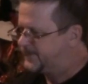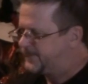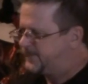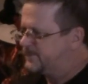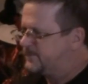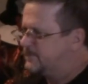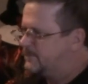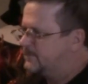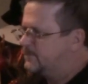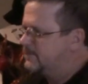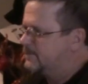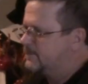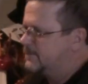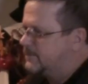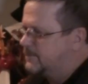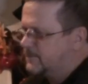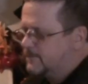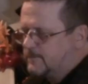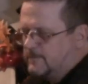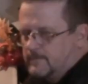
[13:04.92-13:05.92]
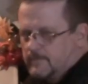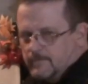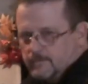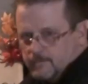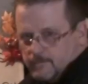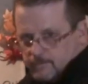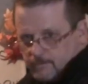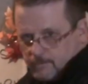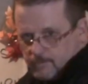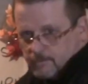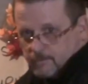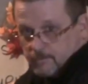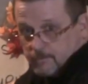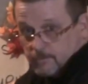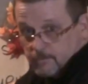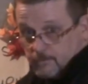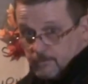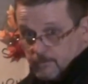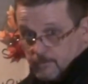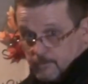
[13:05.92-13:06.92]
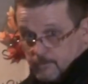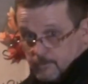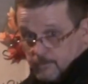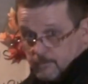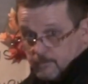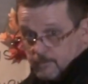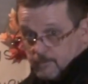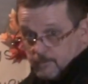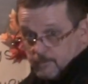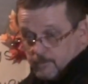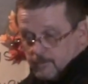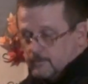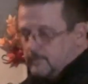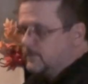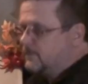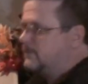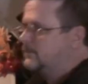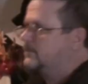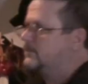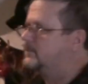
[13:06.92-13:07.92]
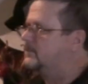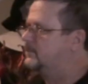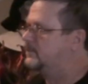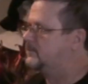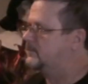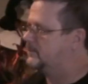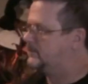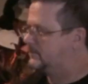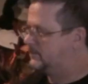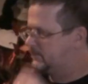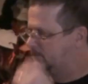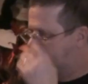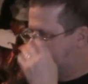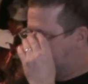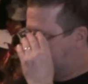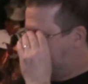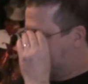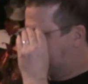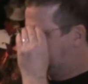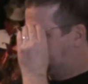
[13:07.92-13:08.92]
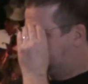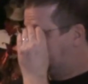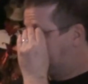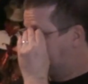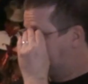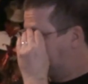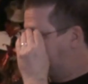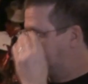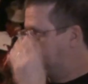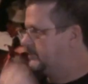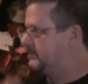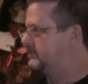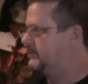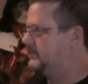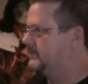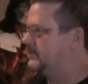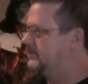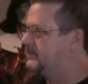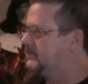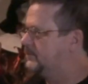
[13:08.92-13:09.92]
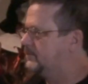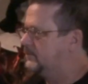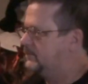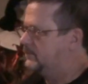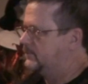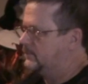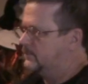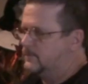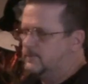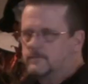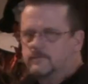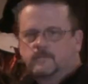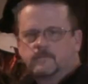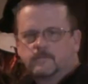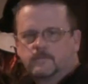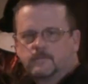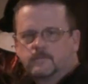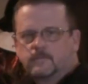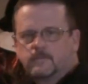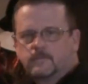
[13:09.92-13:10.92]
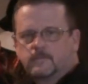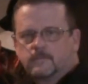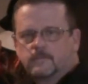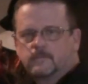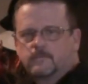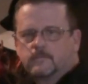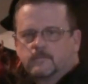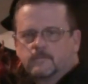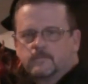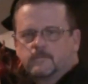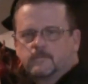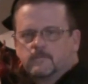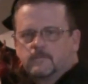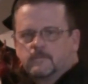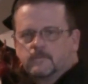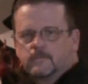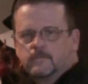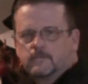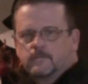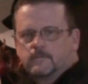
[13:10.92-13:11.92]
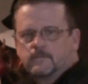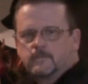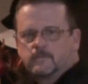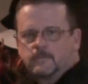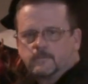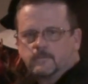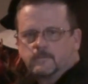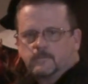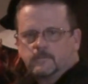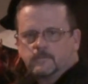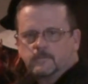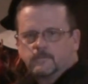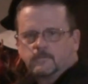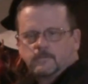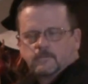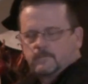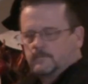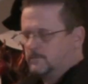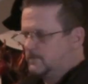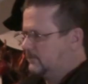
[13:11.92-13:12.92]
The person shown says nothing.